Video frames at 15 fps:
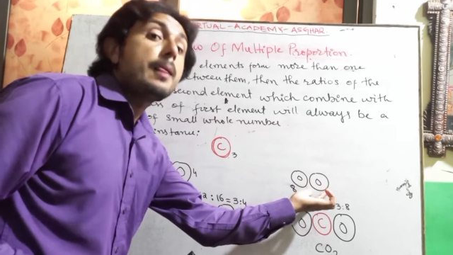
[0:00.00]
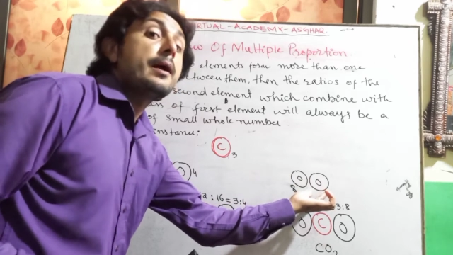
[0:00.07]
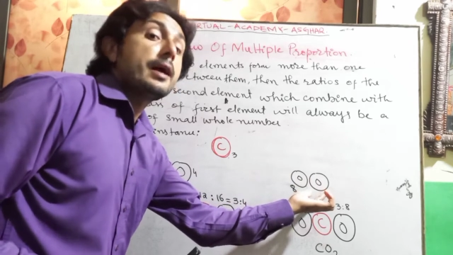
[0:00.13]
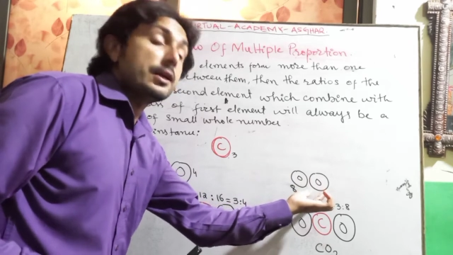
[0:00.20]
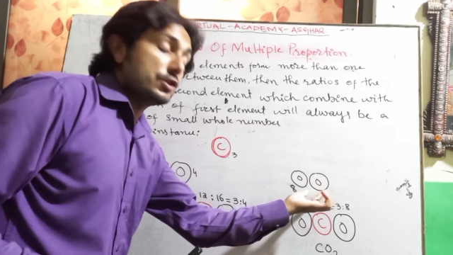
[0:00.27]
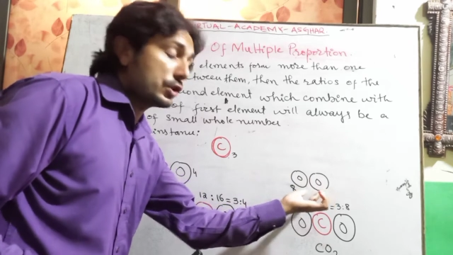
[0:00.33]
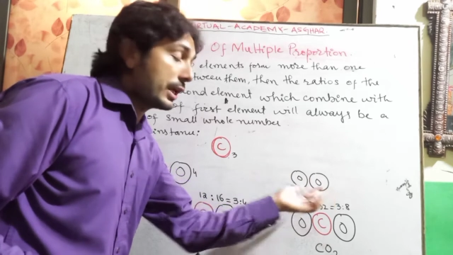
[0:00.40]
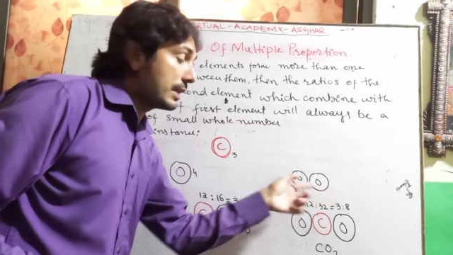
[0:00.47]

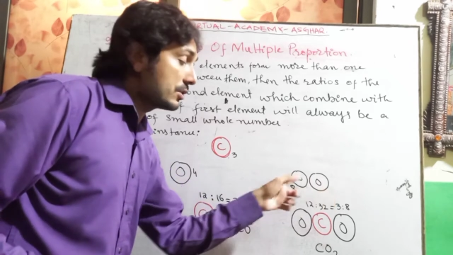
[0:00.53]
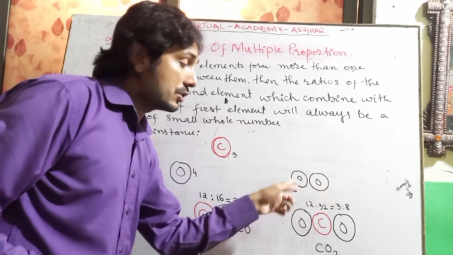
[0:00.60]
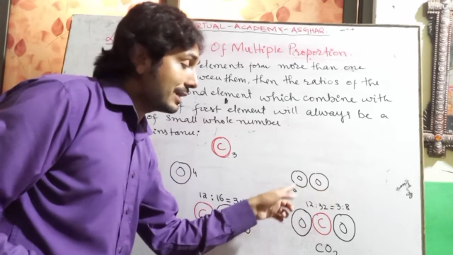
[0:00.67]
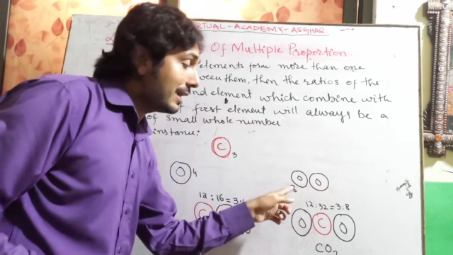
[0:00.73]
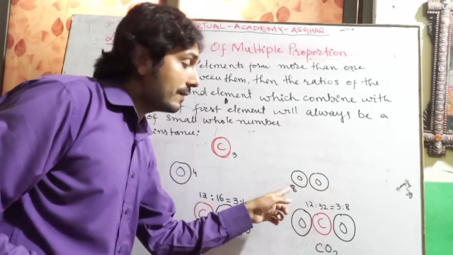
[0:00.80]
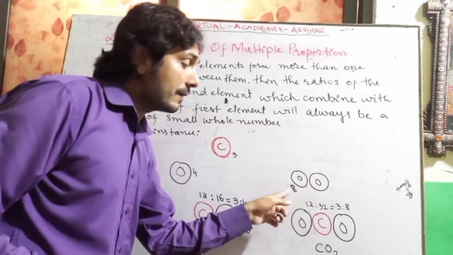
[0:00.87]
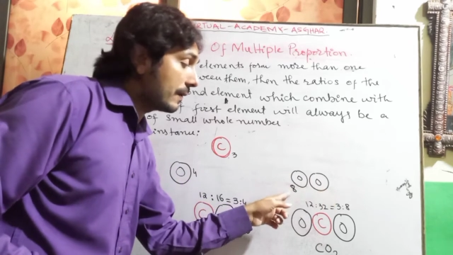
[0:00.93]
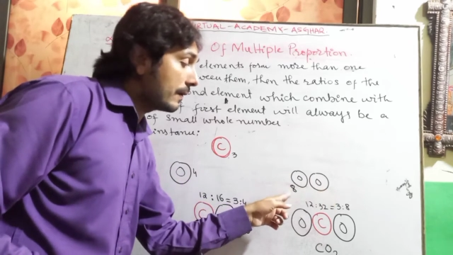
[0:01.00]
as you can see
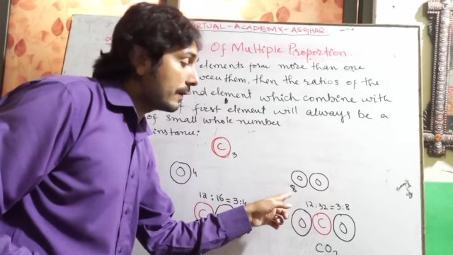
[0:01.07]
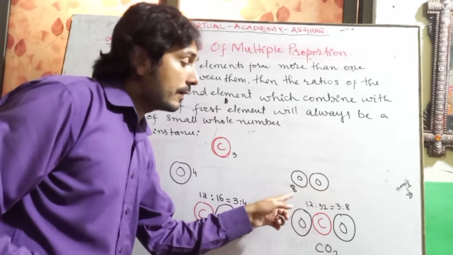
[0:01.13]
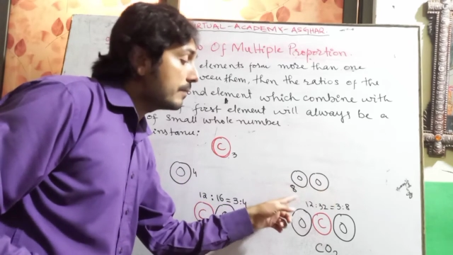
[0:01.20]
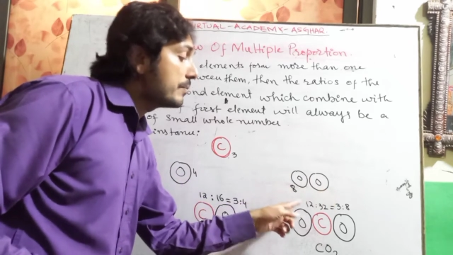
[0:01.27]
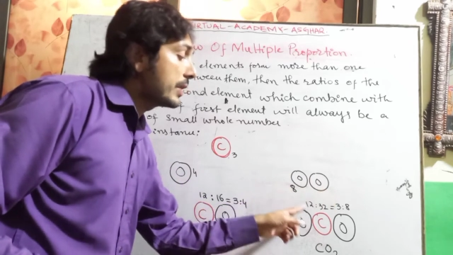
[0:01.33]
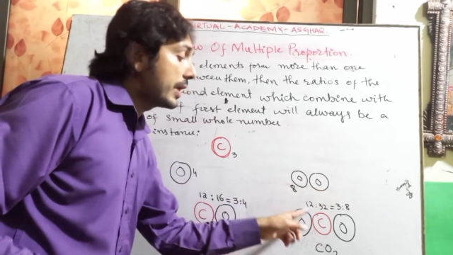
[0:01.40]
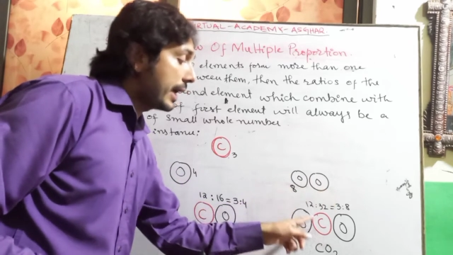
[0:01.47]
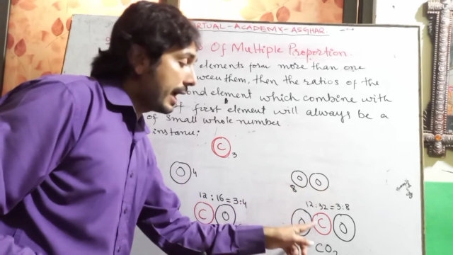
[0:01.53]
there,
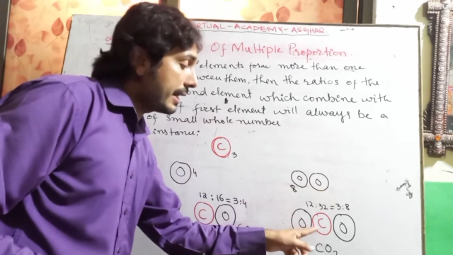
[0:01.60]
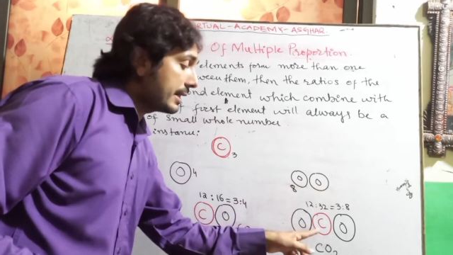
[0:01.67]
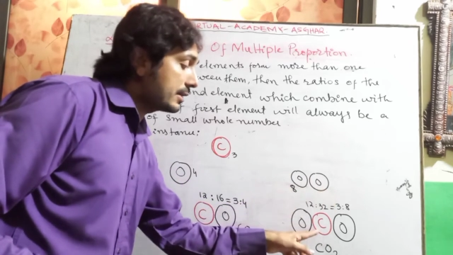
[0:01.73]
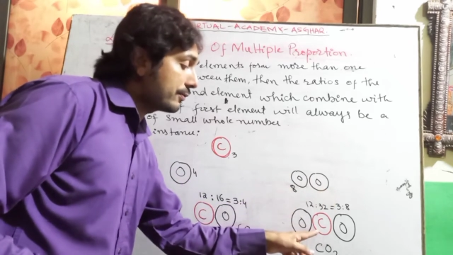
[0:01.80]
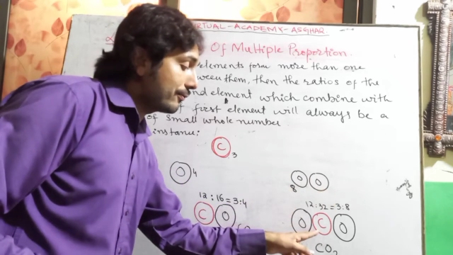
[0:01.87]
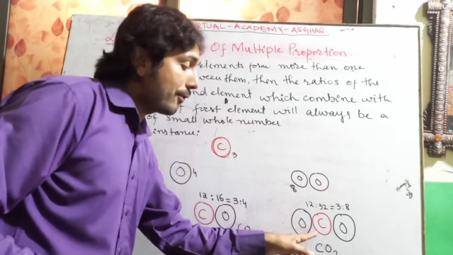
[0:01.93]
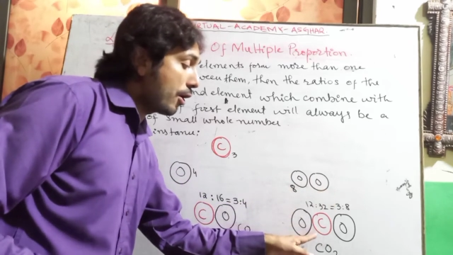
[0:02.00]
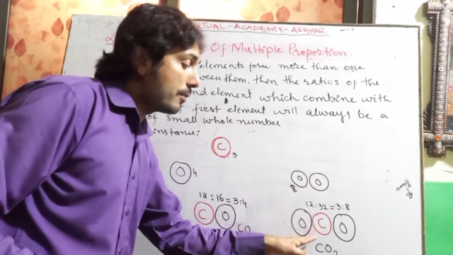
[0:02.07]
and it
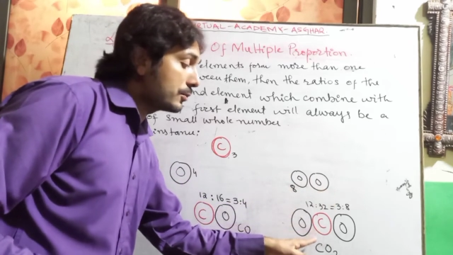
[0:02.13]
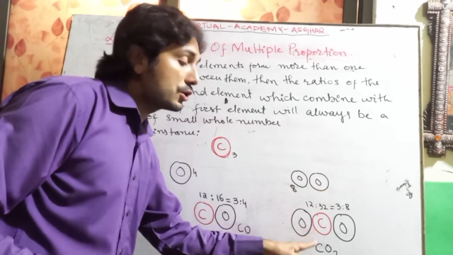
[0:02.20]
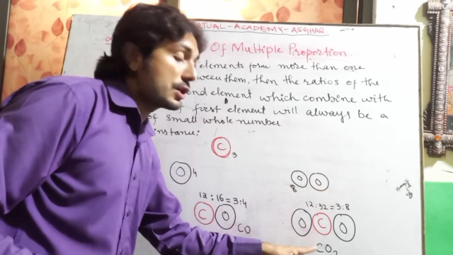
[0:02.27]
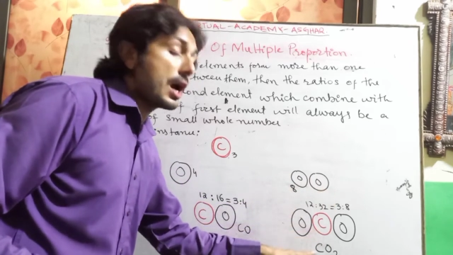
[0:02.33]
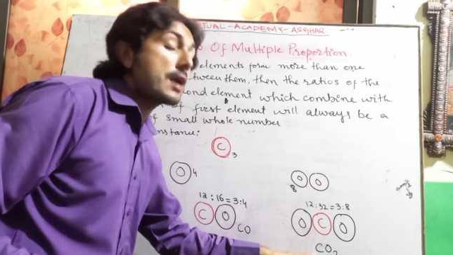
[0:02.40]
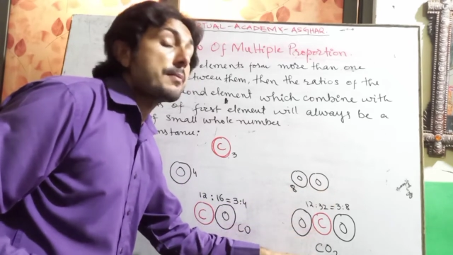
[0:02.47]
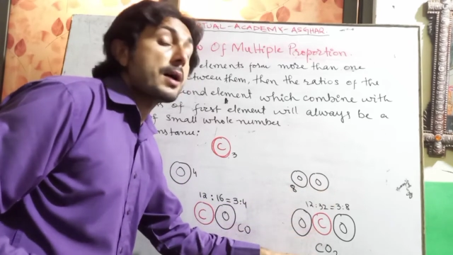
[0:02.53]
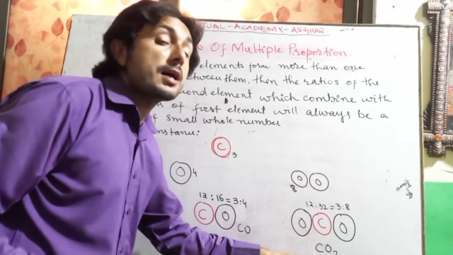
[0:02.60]
forms
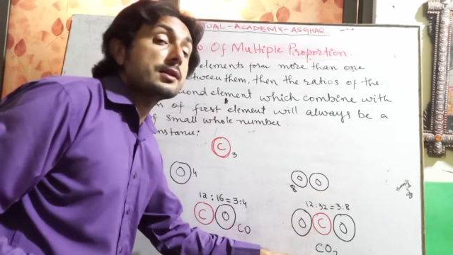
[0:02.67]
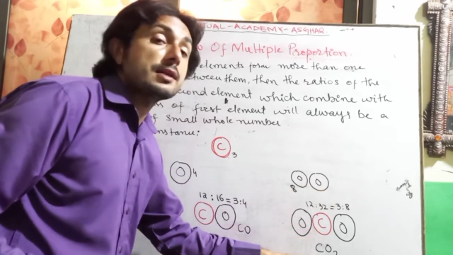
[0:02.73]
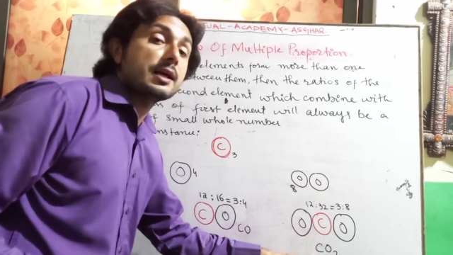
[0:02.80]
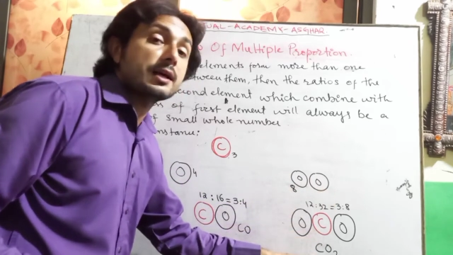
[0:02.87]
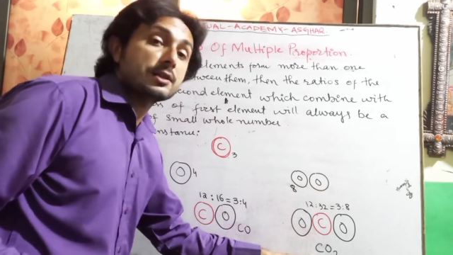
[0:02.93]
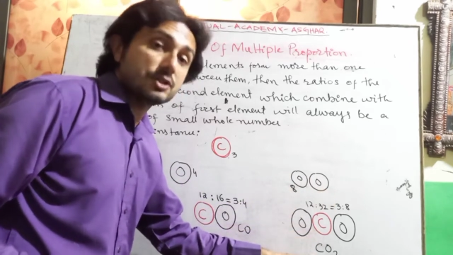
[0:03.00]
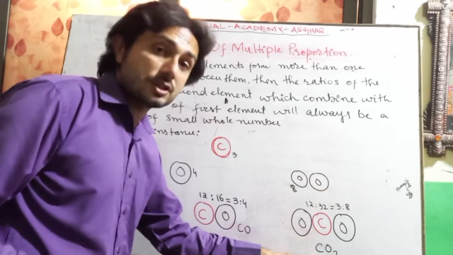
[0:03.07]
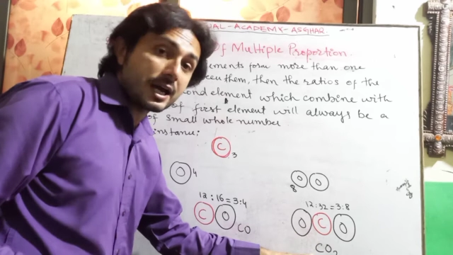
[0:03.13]
carbon
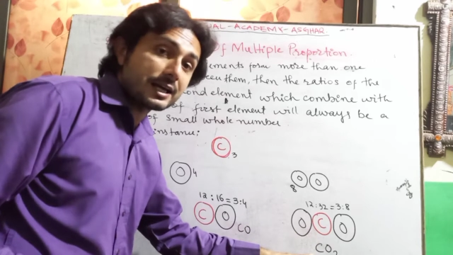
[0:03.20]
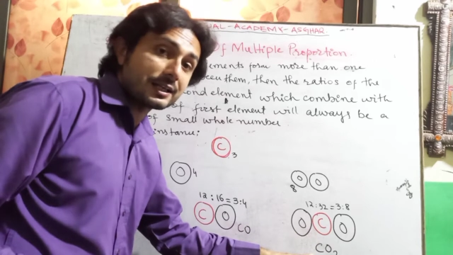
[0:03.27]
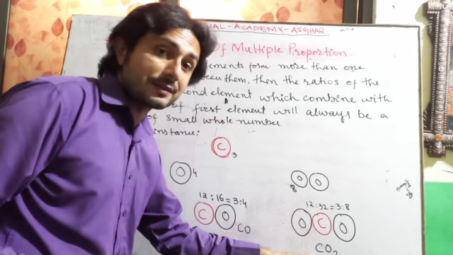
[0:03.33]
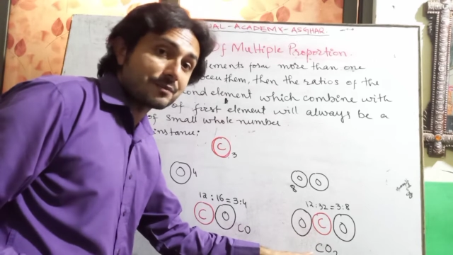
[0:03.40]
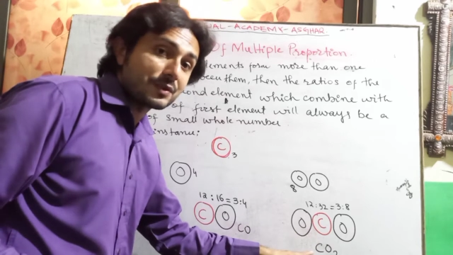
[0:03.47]
dioxide.